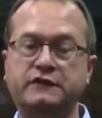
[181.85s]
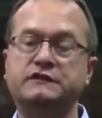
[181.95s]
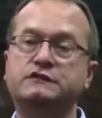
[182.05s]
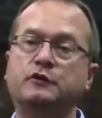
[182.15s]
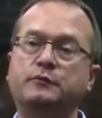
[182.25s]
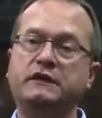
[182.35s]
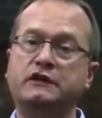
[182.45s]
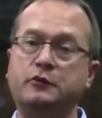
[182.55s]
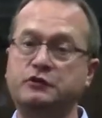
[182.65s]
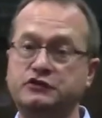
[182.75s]
and this will be
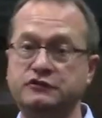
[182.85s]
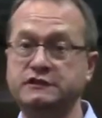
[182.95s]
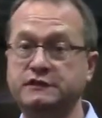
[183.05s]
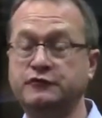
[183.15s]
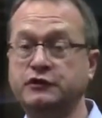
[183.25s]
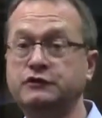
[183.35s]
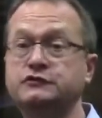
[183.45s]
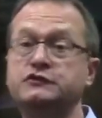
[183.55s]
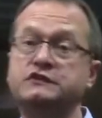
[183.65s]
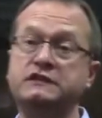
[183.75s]
an opportunity for you
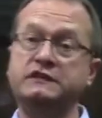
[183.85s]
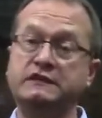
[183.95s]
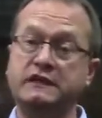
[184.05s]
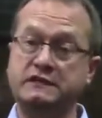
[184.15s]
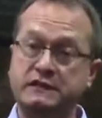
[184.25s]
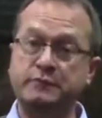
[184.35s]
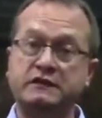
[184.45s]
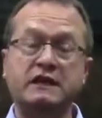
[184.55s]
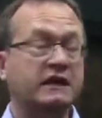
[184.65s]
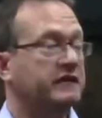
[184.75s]
to see the
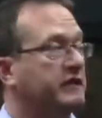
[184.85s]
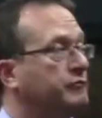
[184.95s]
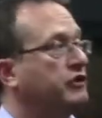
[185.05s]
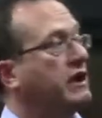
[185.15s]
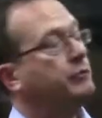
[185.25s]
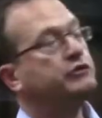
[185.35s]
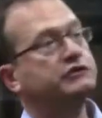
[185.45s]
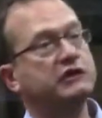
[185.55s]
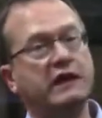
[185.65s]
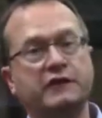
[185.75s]
exhibit that Riel put
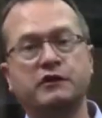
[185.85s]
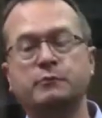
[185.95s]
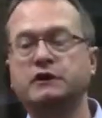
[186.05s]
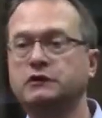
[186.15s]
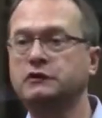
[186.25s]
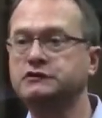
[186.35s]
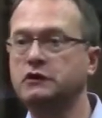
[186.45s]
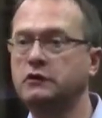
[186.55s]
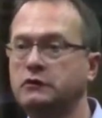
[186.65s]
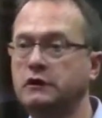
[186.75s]
together, but
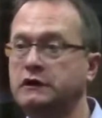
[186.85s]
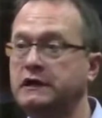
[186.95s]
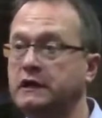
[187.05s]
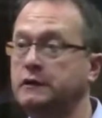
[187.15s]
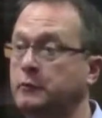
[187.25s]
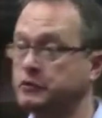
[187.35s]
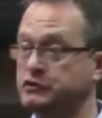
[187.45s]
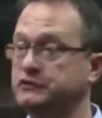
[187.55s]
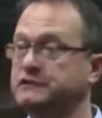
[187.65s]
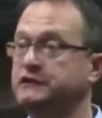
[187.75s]
also an, uh,
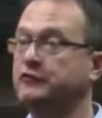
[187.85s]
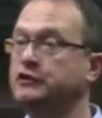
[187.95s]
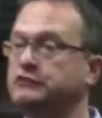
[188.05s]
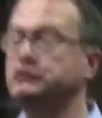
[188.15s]
opportunity for you